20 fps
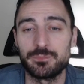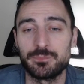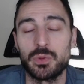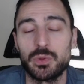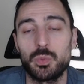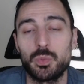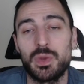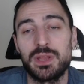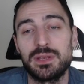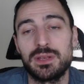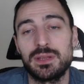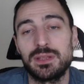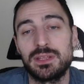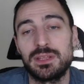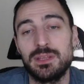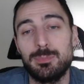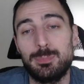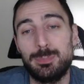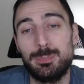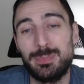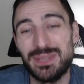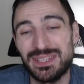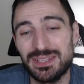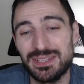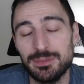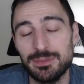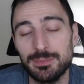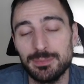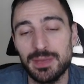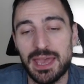when he beat
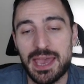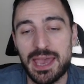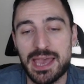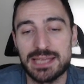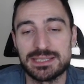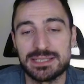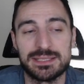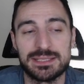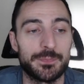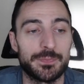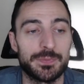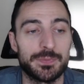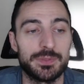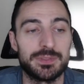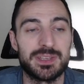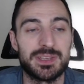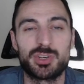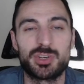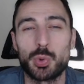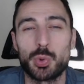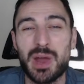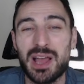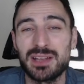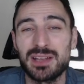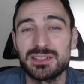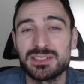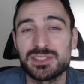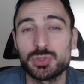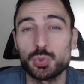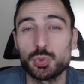him at the Grand
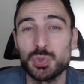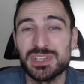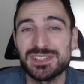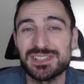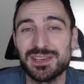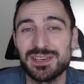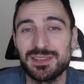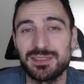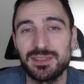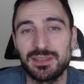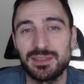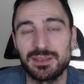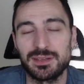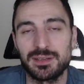Swiss, I think,